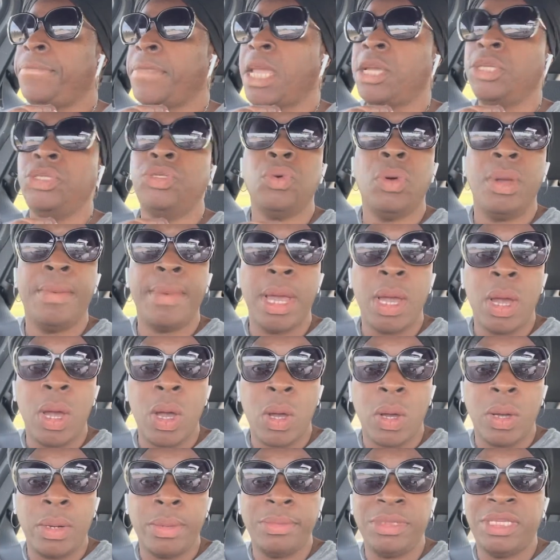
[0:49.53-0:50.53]
doing my
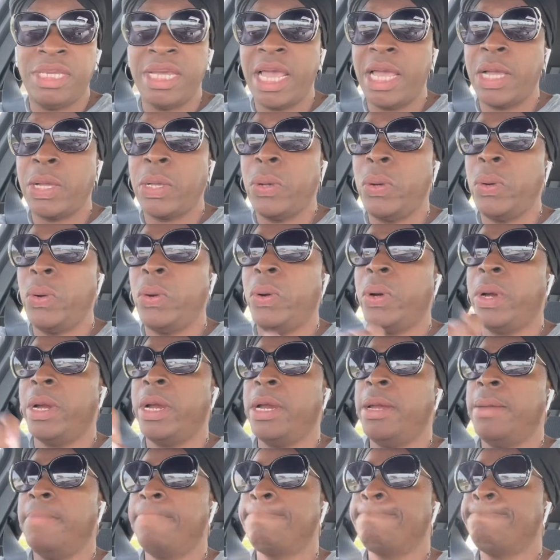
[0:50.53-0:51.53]
home
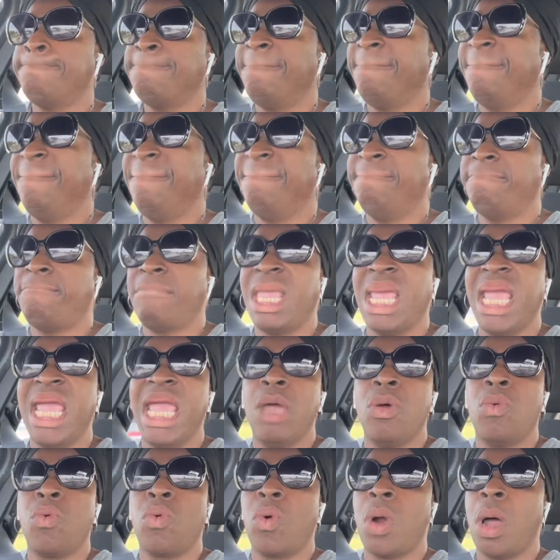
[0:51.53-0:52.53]
decor
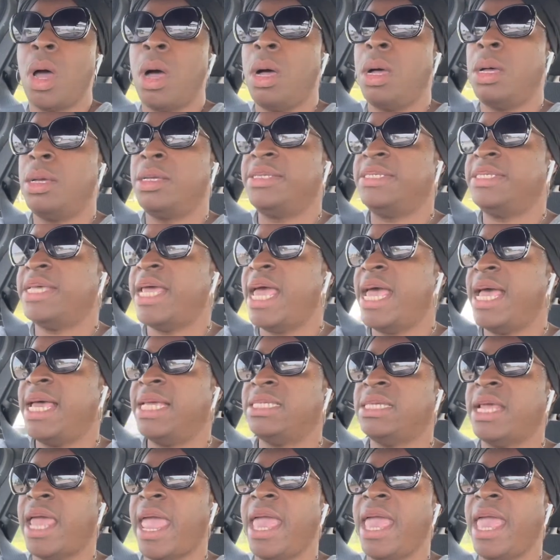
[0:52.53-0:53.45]
and Ross has